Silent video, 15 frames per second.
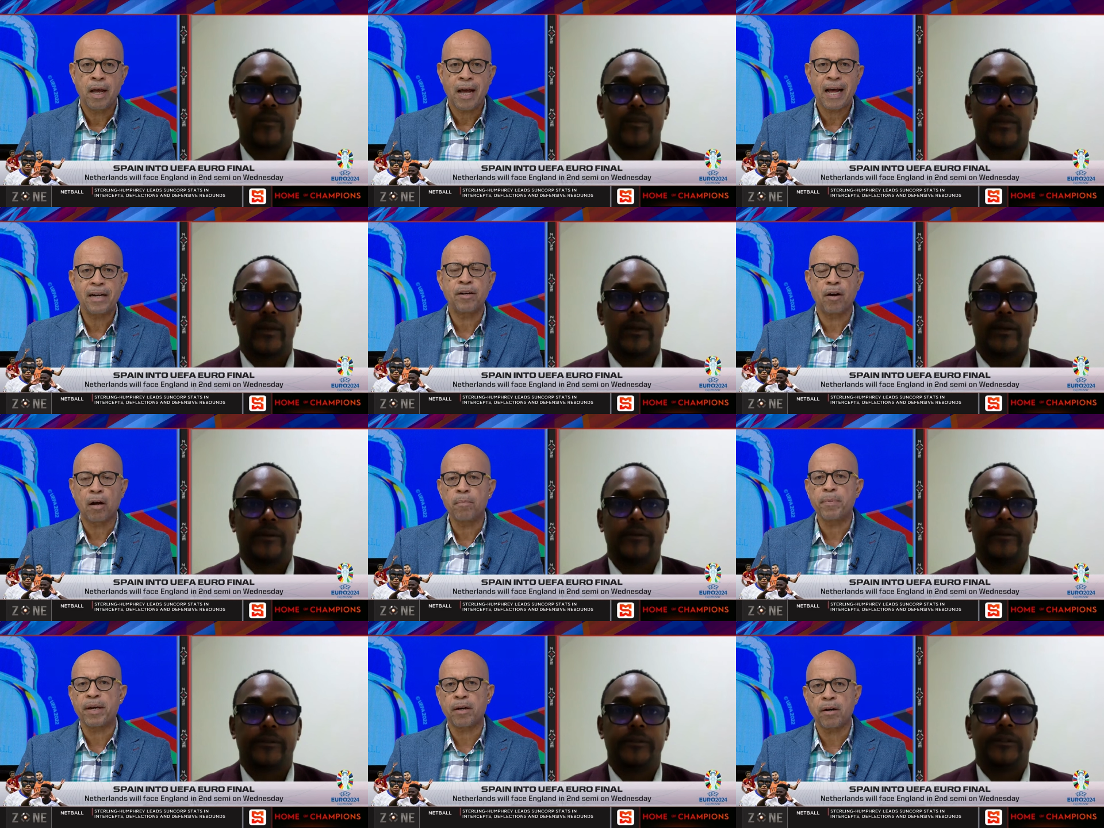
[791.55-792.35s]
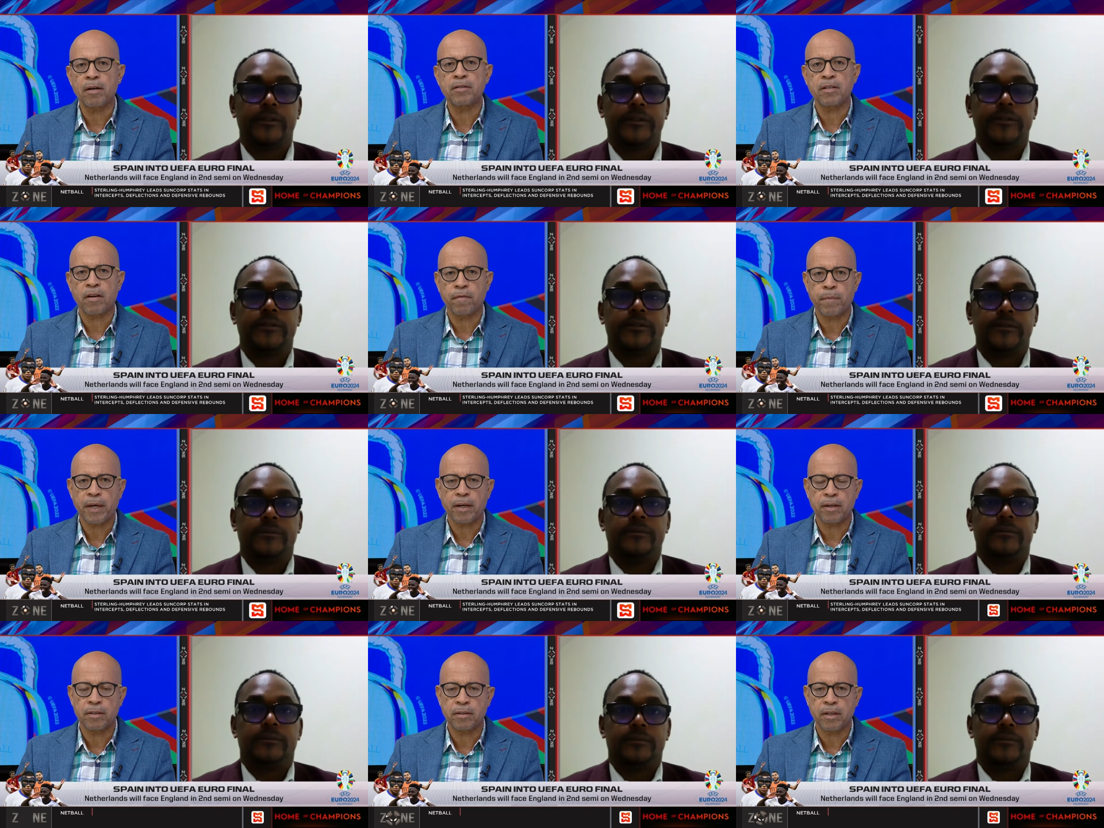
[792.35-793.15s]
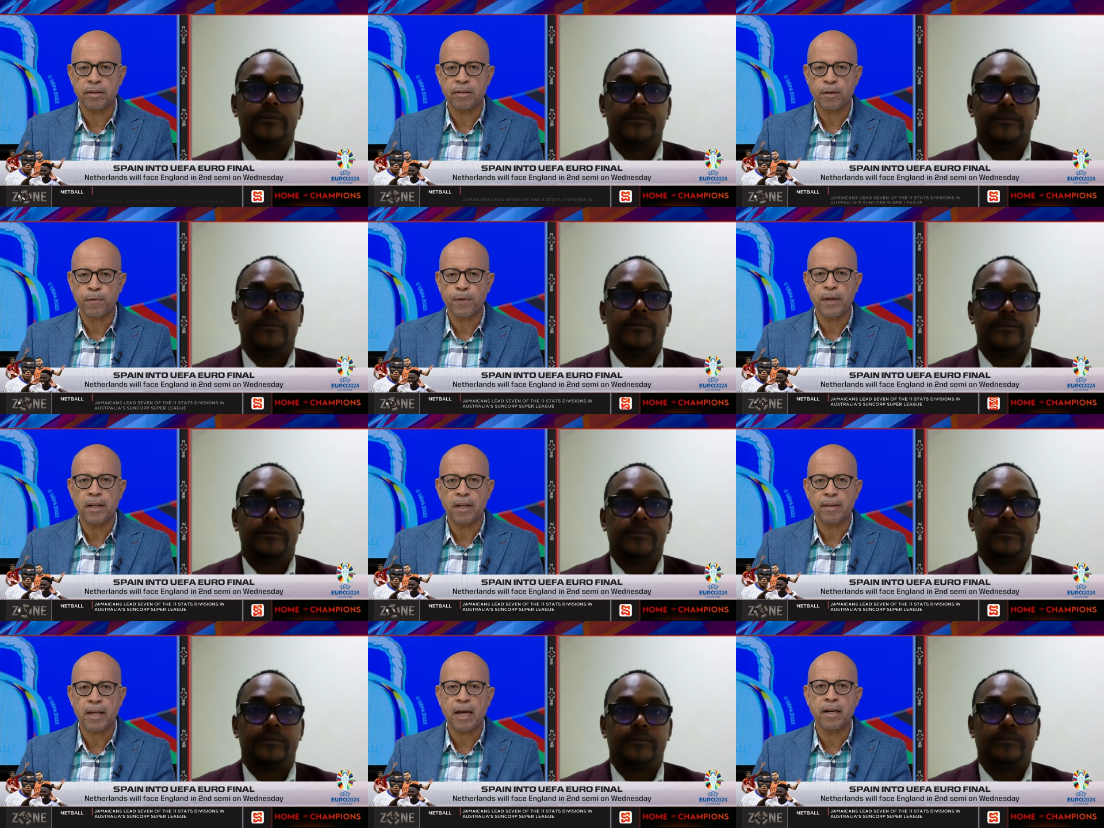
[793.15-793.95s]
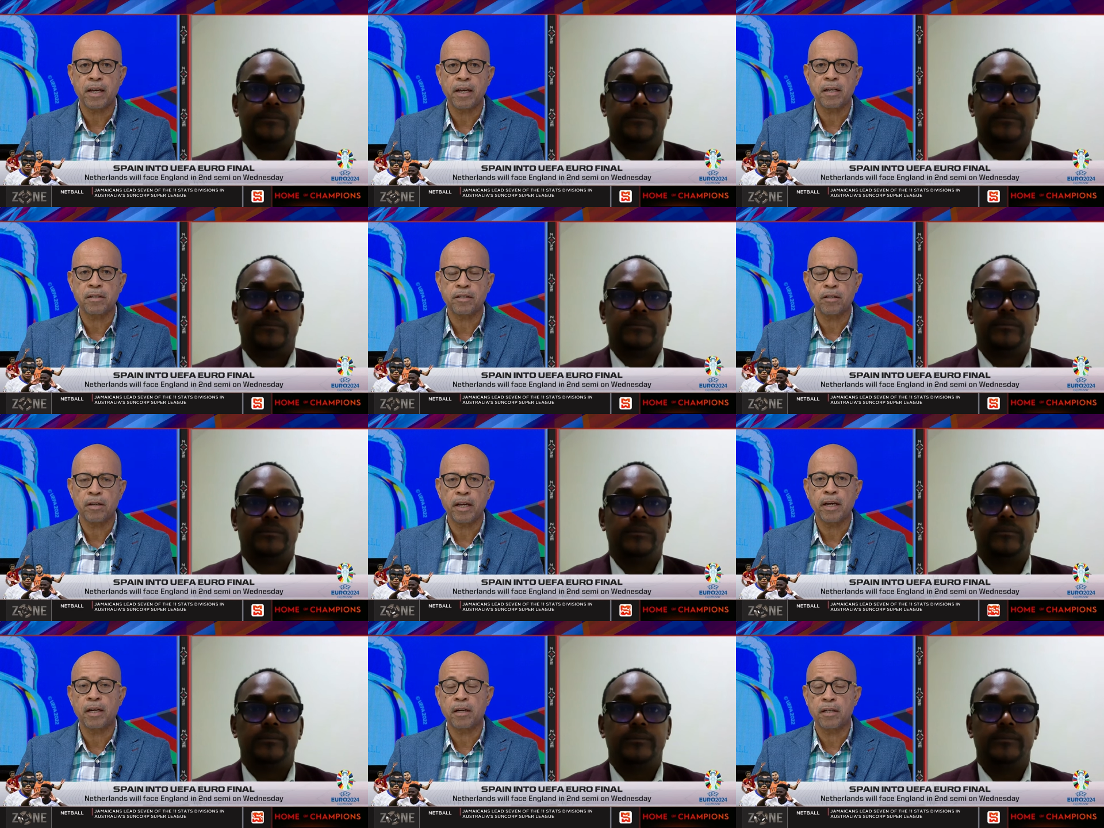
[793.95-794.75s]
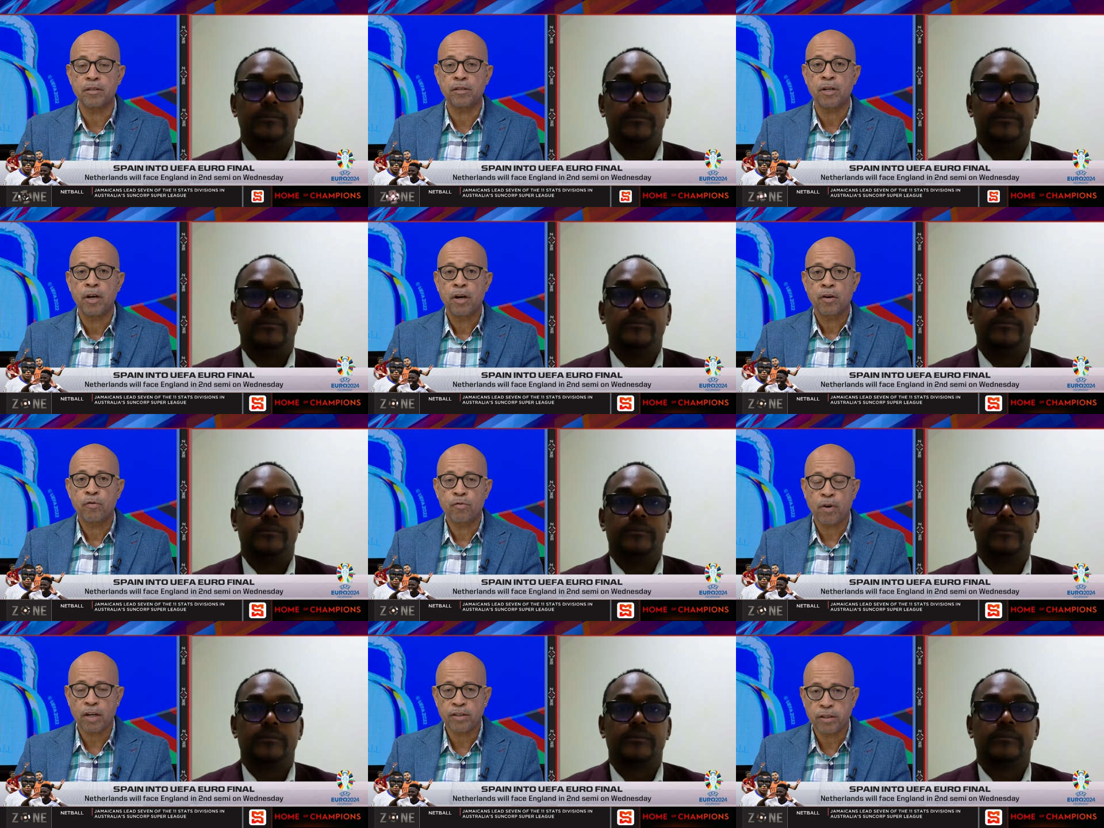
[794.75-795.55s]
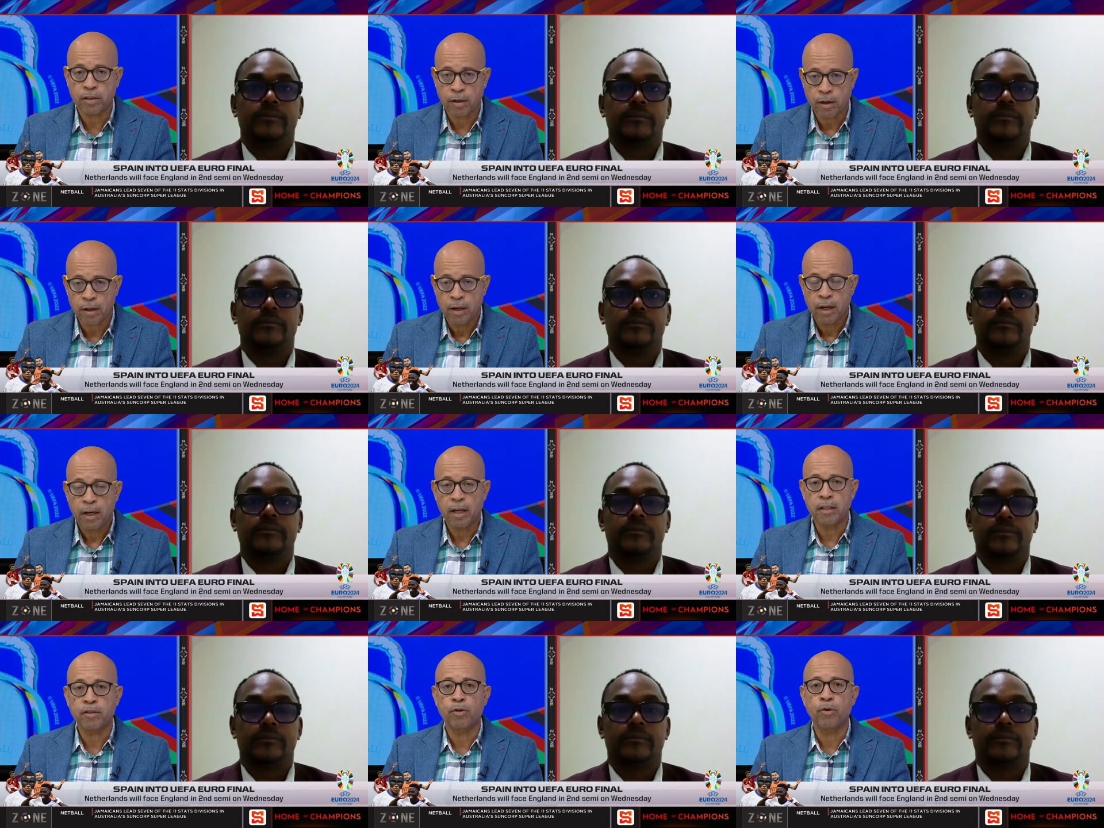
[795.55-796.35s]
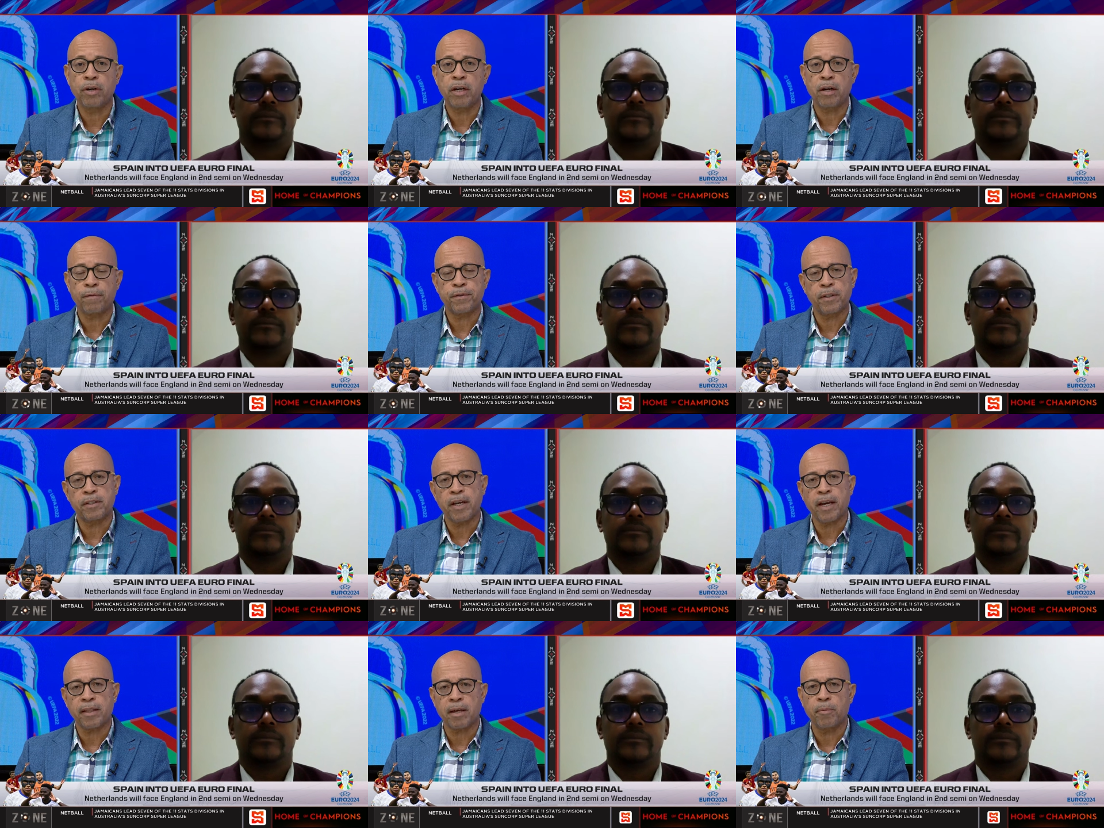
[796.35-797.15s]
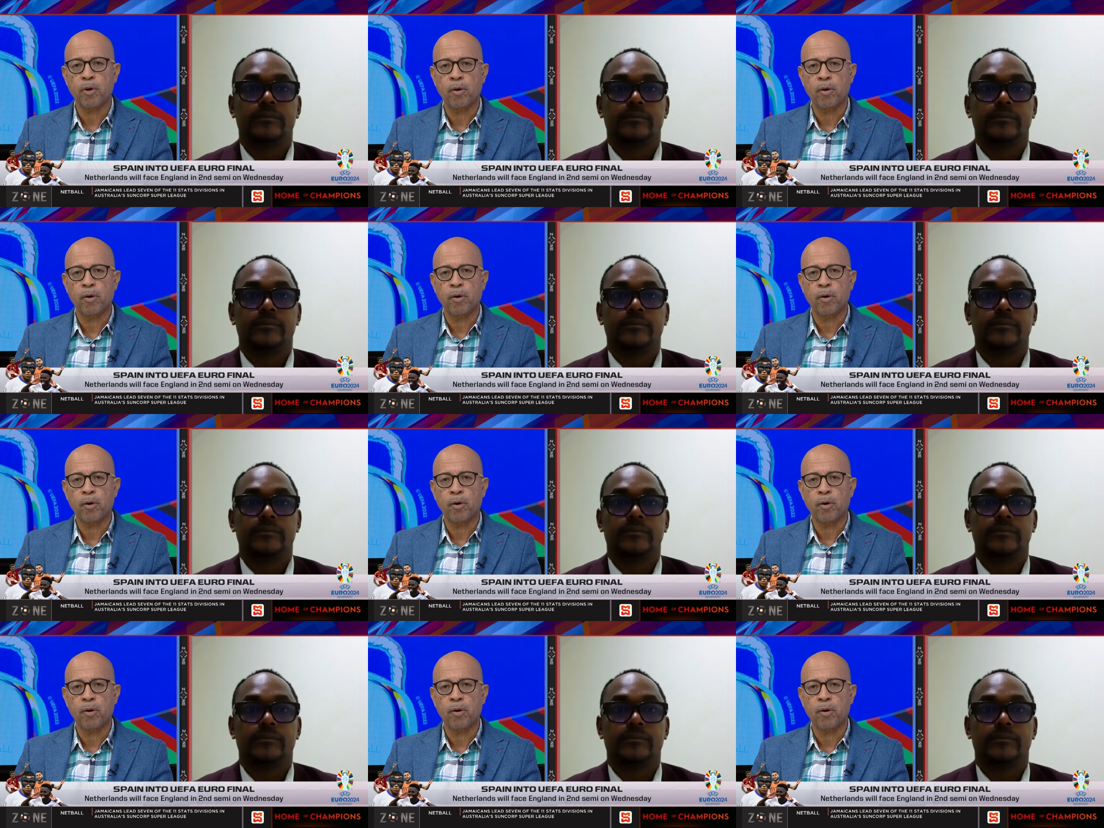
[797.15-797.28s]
Speaker 1: and not because of, because there's a feeling that England, England's roster is good enough to take them